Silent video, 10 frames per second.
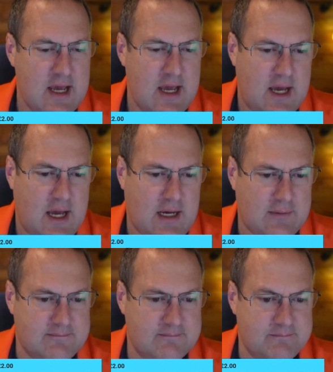
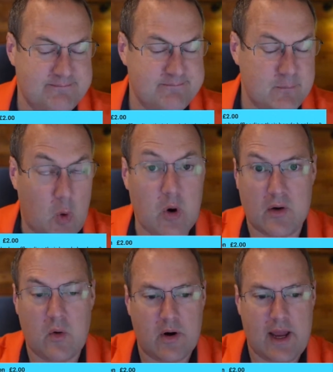
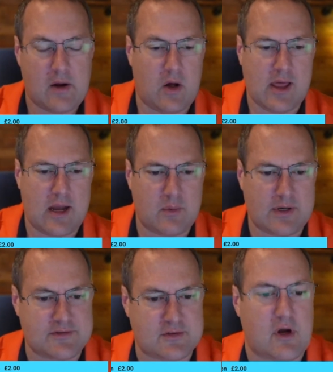or at all. I don't want
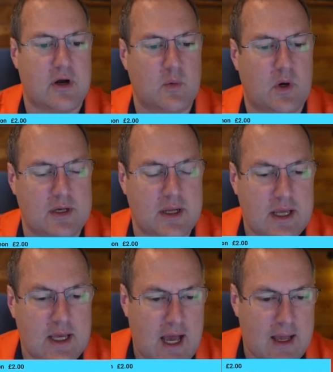to start one.
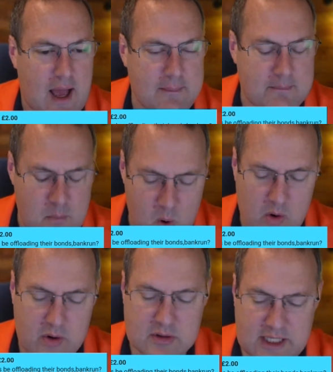I'm
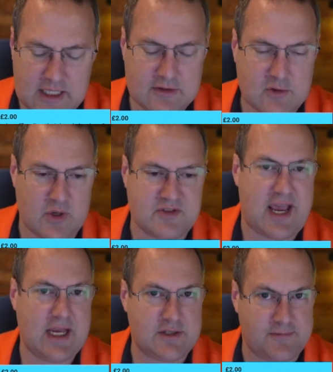more leaning towards
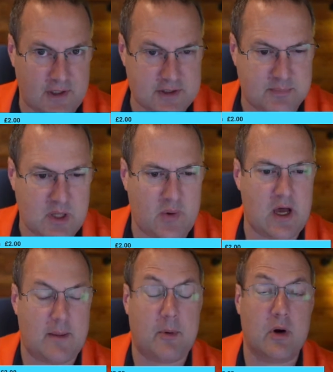hedge funds blowing
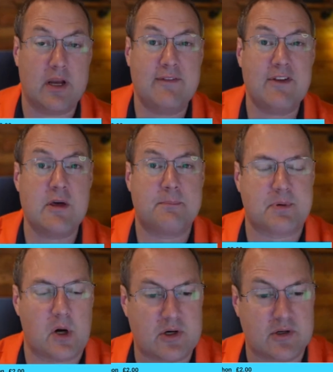up, or even the
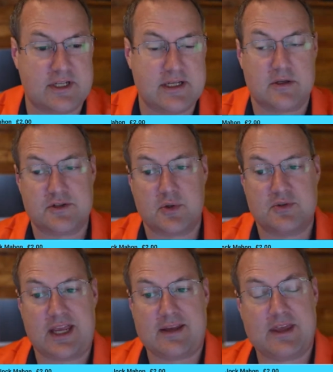broker dealers who
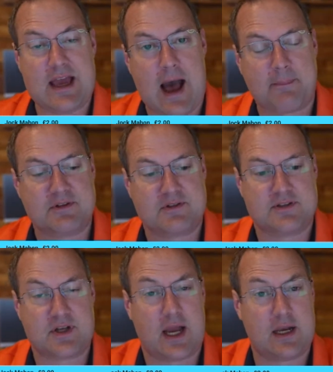take the opposite
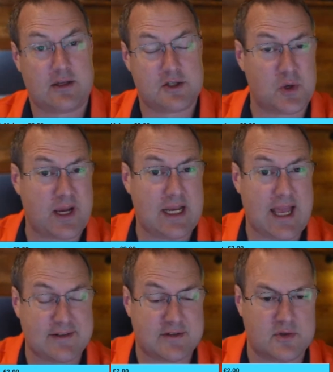side of the trade
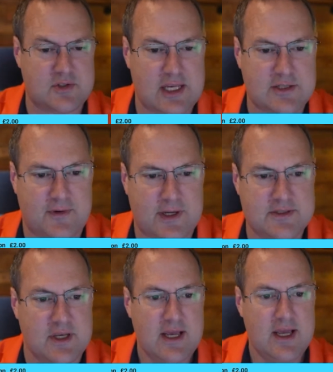as those hedge funds.
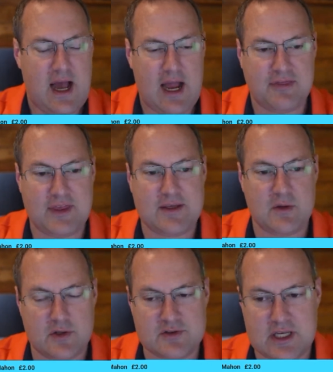I think
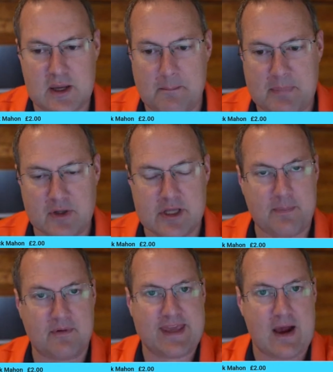you're seeing a buildup
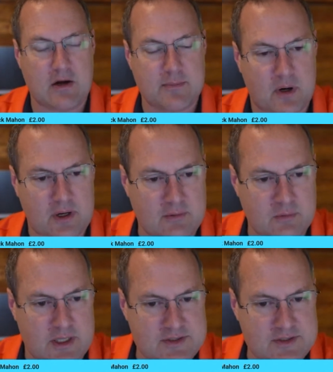of counterparty risk